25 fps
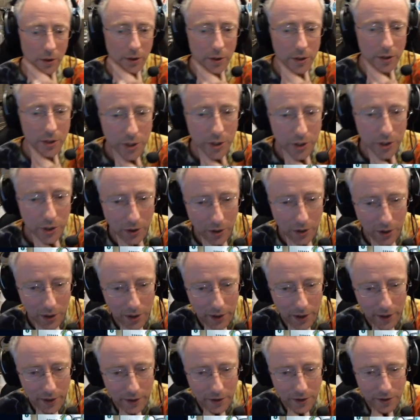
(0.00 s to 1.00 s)
Star
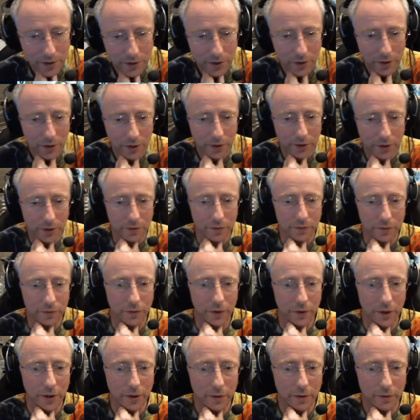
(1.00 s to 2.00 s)
Alliance start is
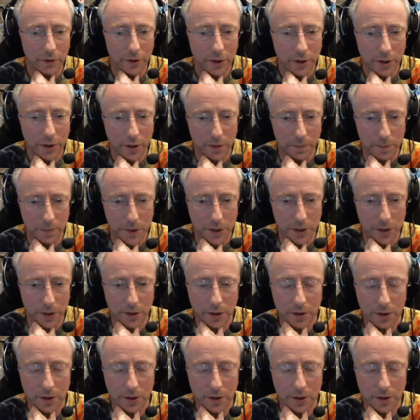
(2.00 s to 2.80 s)
very, very tempting.